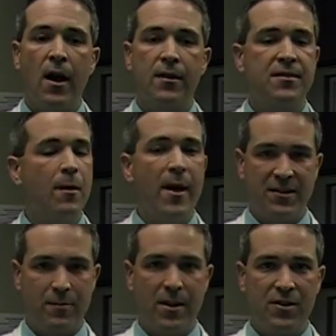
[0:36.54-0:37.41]
Some
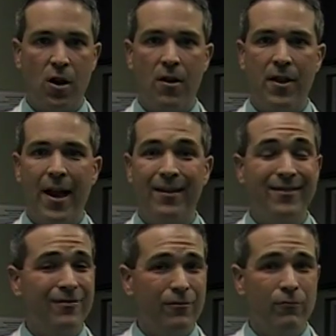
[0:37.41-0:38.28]
estimates are that
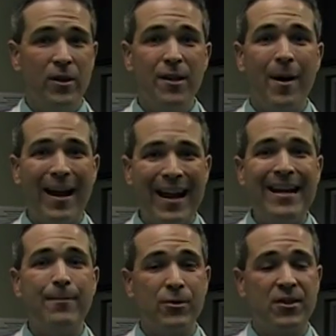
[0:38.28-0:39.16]
really about
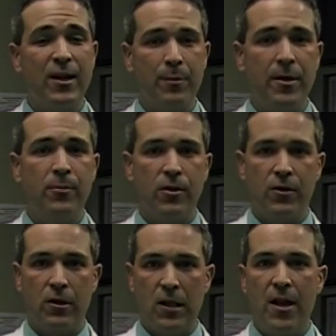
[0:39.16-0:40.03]
80% of people in
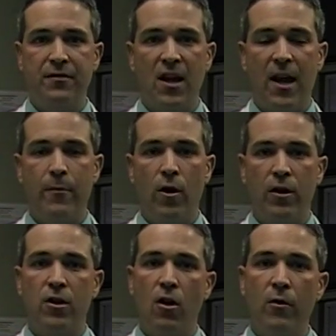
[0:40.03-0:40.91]
their lifetime
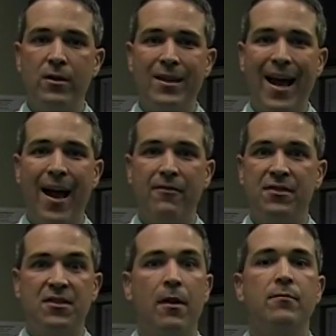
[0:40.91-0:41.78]
are going to have
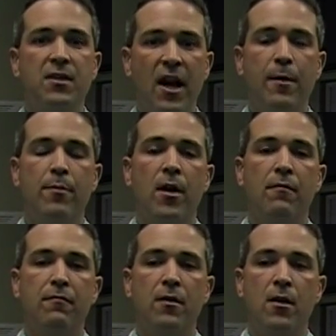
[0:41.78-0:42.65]
some type
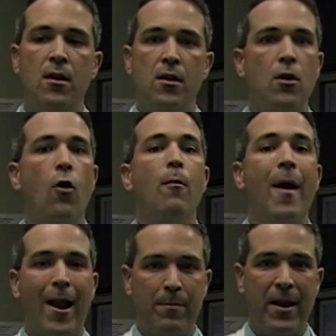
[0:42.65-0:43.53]
of lower
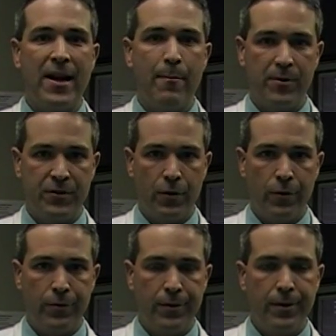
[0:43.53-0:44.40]
back pain
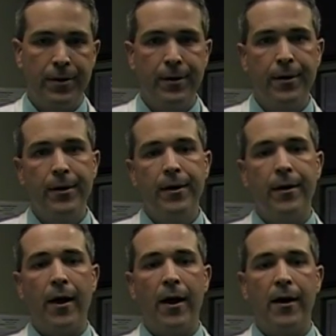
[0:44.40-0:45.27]
episode.
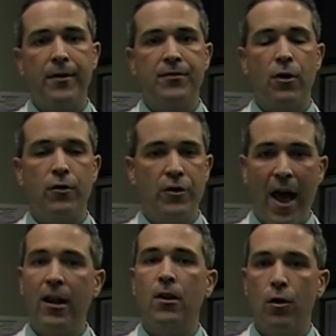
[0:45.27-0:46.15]
So you're
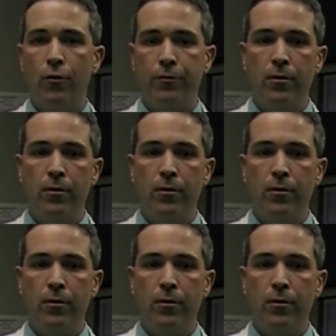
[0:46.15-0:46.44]
not alone.